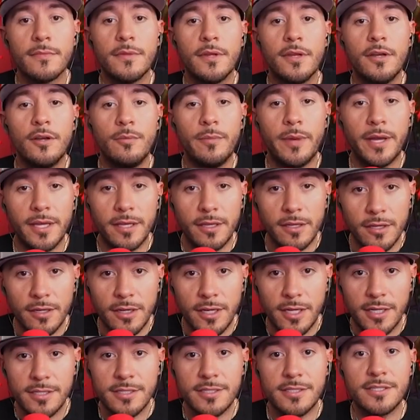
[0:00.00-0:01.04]
Oh my
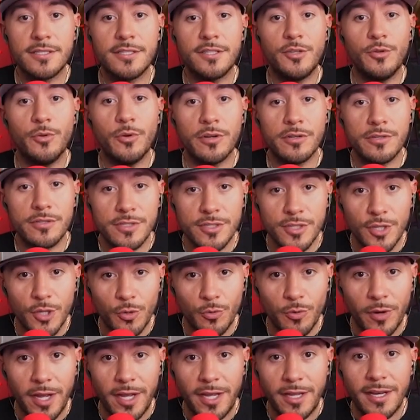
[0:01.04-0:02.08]
goodness. You are so
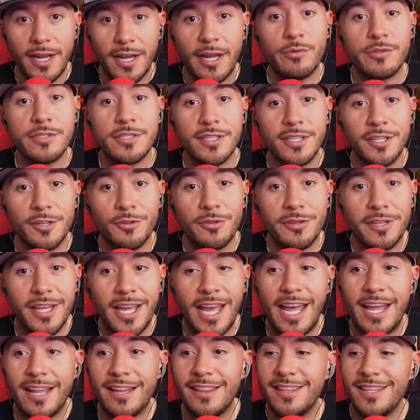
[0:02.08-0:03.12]
right. I was literally
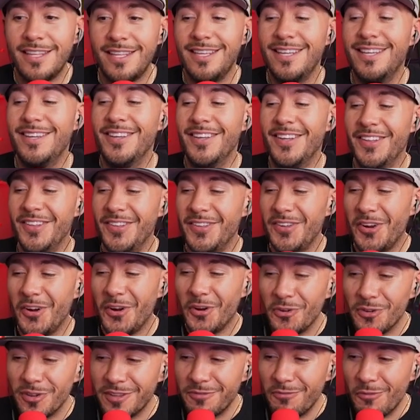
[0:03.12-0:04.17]
at the
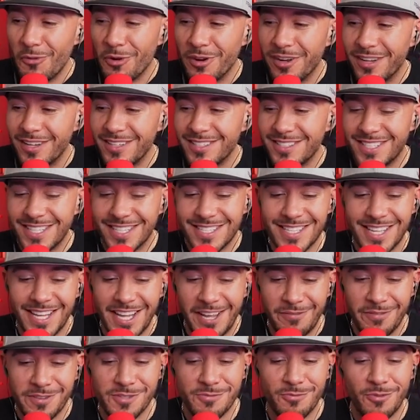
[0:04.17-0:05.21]
early morning, 6
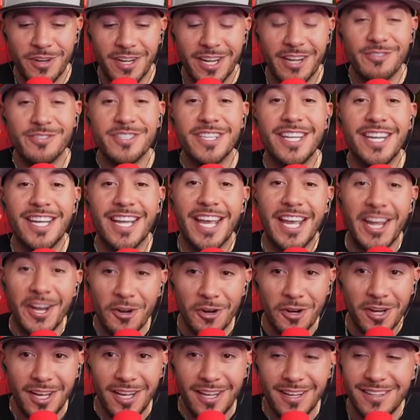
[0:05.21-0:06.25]
a.m. this morning. I was getting a
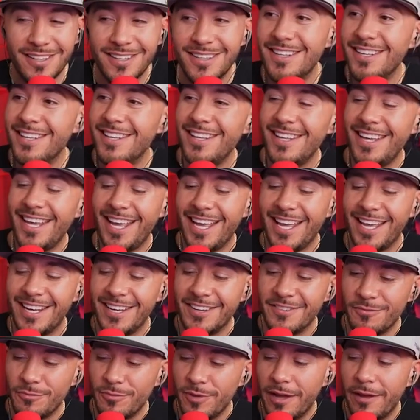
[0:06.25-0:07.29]
haircut
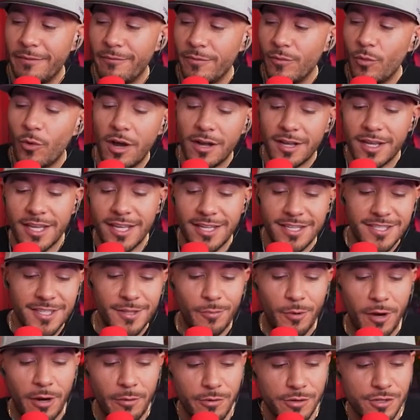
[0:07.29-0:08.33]
and I'm walking into the
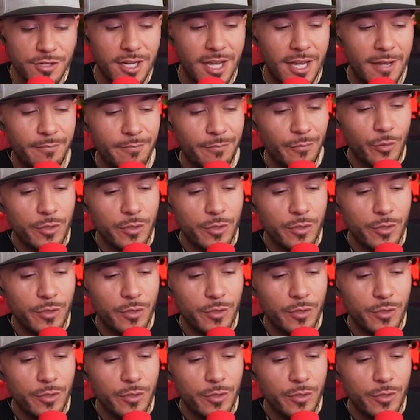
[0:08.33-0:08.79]
barber shop.